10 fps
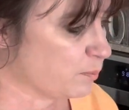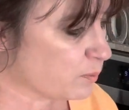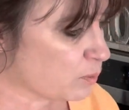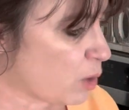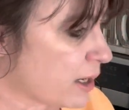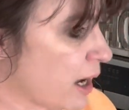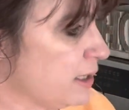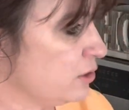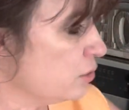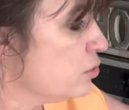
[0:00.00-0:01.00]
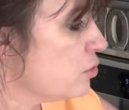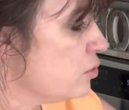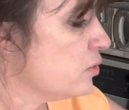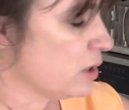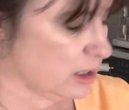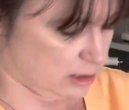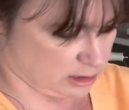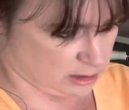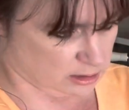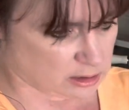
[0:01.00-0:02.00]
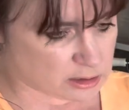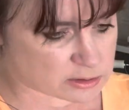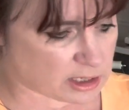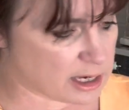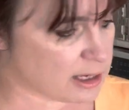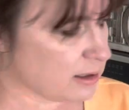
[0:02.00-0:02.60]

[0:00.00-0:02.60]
what I do is I add